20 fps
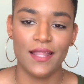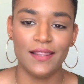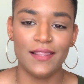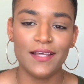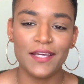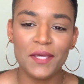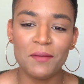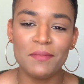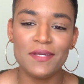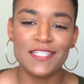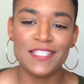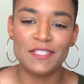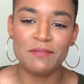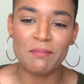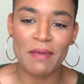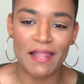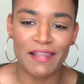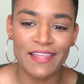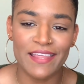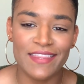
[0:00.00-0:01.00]
Look at me
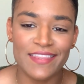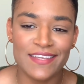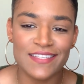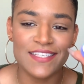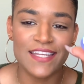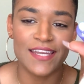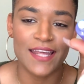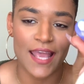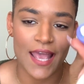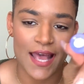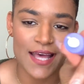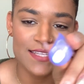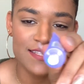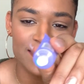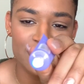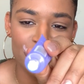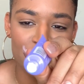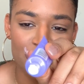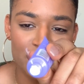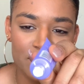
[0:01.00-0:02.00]
smelling this, and it has
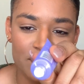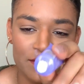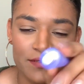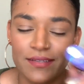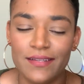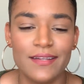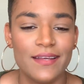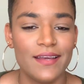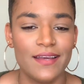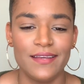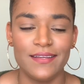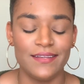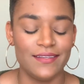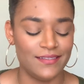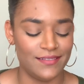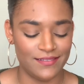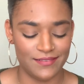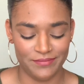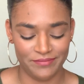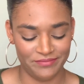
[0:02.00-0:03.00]
a little,
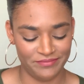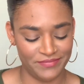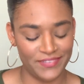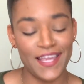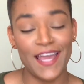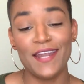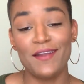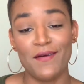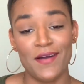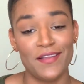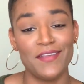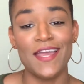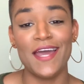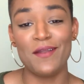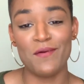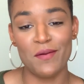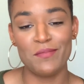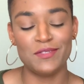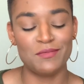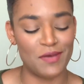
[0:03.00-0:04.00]
y'all
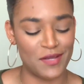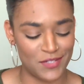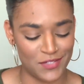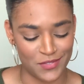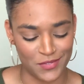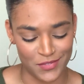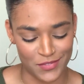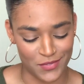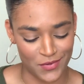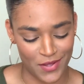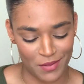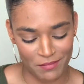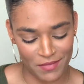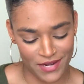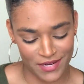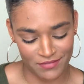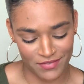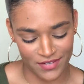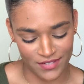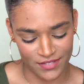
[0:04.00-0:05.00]
know I'm special, so I'm
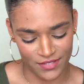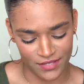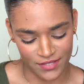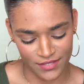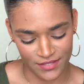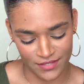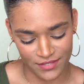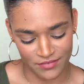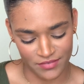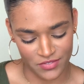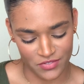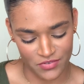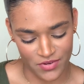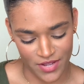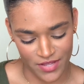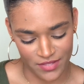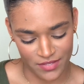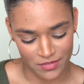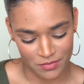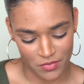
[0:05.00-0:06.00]
not even gonna even
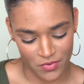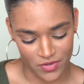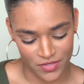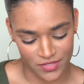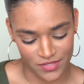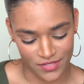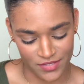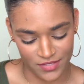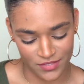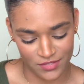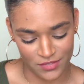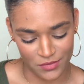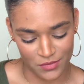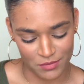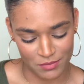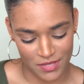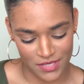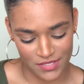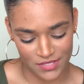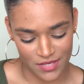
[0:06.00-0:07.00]
try at this point to
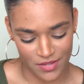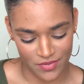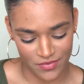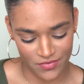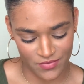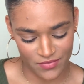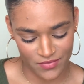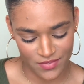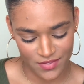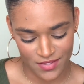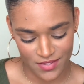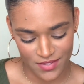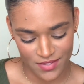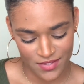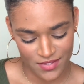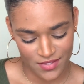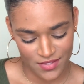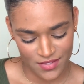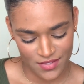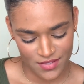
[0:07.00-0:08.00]
excuse myself.
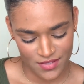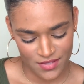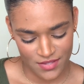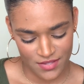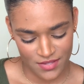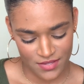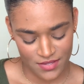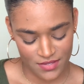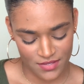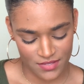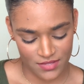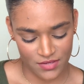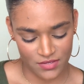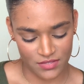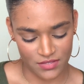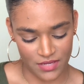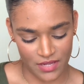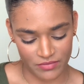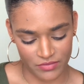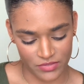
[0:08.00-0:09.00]

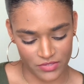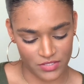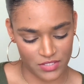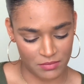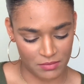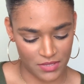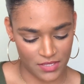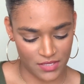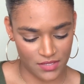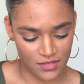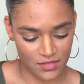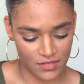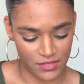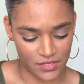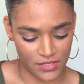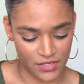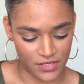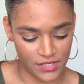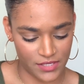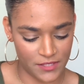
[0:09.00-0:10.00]
There's levels to me,
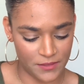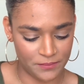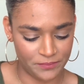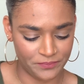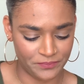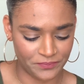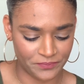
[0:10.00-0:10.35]
clearly.